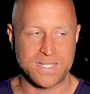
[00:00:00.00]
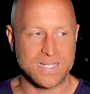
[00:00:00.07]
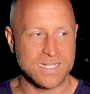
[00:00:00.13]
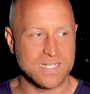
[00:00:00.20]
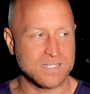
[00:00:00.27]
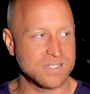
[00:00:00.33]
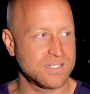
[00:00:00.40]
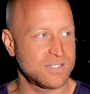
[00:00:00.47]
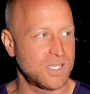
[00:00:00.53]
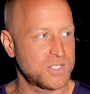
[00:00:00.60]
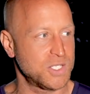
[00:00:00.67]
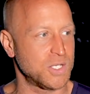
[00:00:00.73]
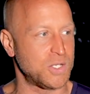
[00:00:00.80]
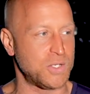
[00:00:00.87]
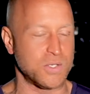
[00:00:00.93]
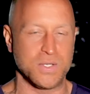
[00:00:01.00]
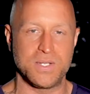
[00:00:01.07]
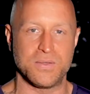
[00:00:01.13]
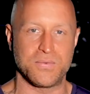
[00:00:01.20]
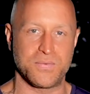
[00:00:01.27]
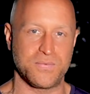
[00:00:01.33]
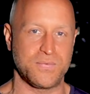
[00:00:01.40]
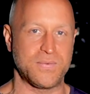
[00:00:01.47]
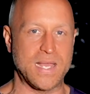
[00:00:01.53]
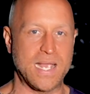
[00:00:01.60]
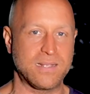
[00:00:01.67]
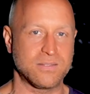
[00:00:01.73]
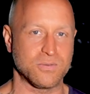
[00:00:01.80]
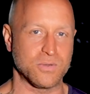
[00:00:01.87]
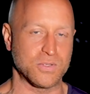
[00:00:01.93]
it has such a good
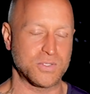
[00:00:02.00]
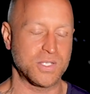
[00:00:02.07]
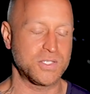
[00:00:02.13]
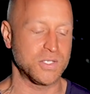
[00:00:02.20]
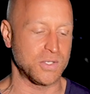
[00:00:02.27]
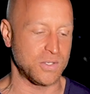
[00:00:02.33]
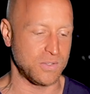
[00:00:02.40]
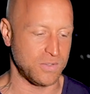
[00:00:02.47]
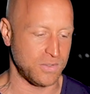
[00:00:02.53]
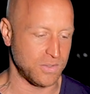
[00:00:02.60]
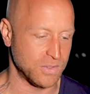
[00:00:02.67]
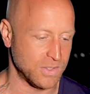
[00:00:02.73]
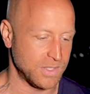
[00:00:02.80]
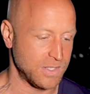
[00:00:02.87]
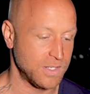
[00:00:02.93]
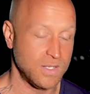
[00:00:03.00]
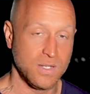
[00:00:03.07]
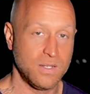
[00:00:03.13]
effect or such a good